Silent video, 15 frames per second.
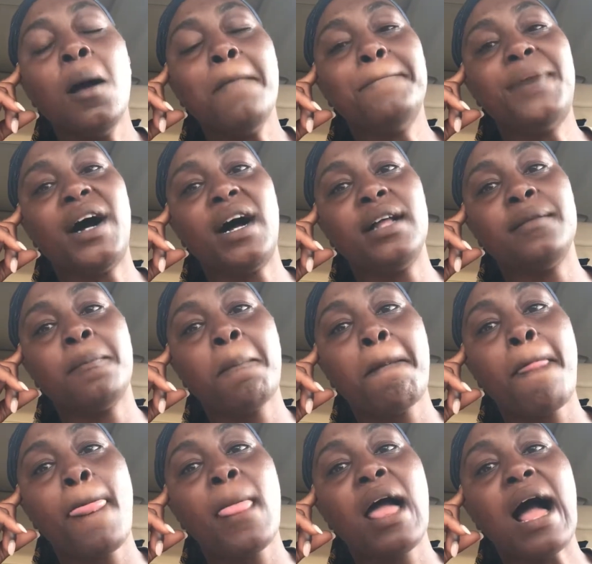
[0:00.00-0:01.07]
But
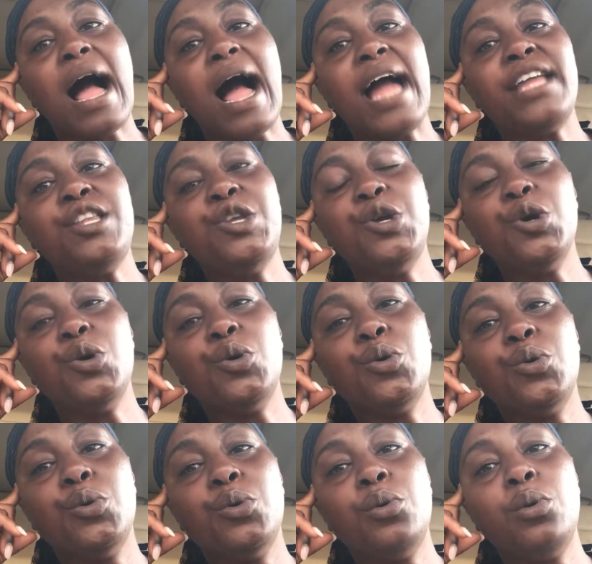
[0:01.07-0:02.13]
I
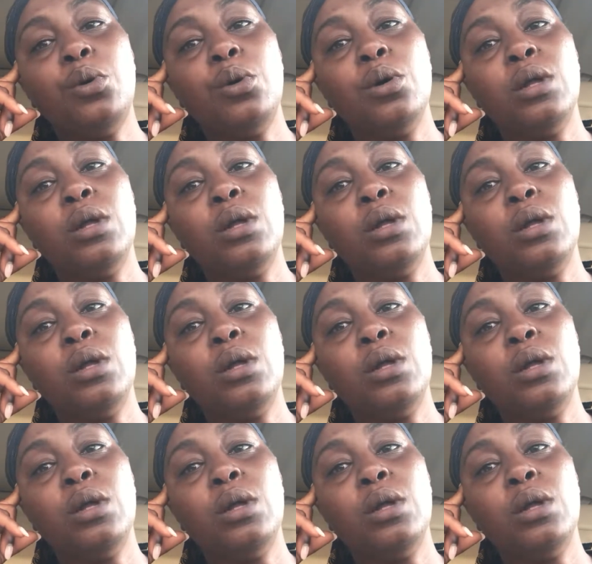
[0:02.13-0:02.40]
knew,